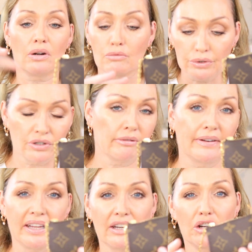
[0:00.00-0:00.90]
You're not rooting
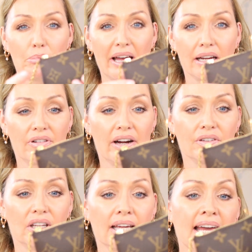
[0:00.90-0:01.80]
around the end of your bag for
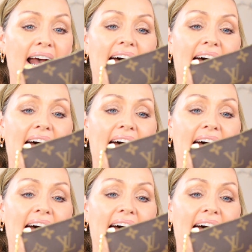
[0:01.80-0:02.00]
everything.